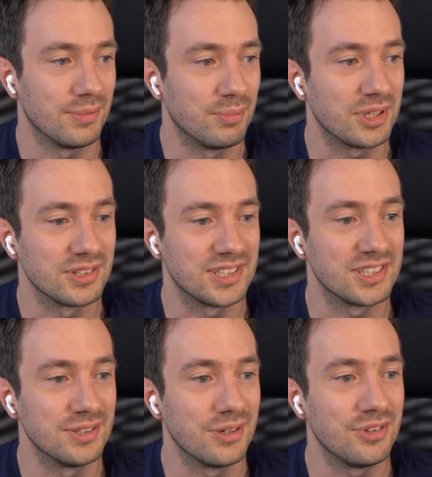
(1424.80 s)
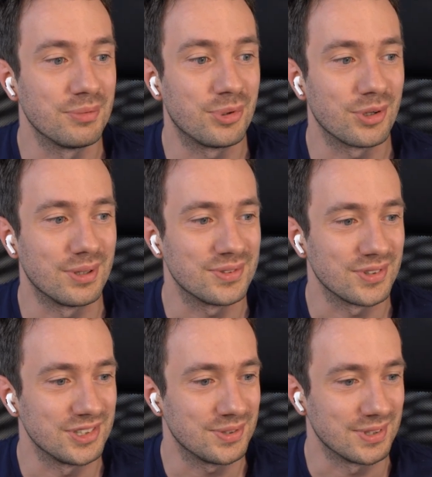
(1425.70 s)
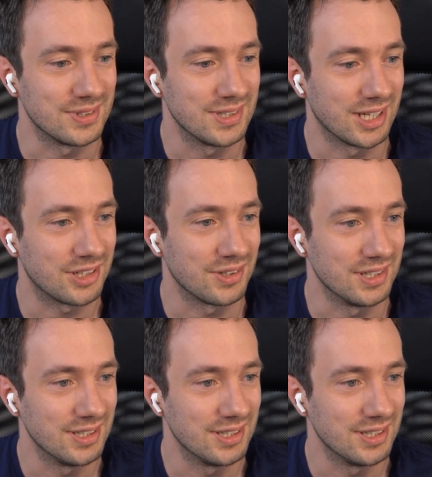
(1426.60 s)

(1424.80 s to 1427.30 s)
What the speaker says: but because there's no affiliate programs for this one, actually.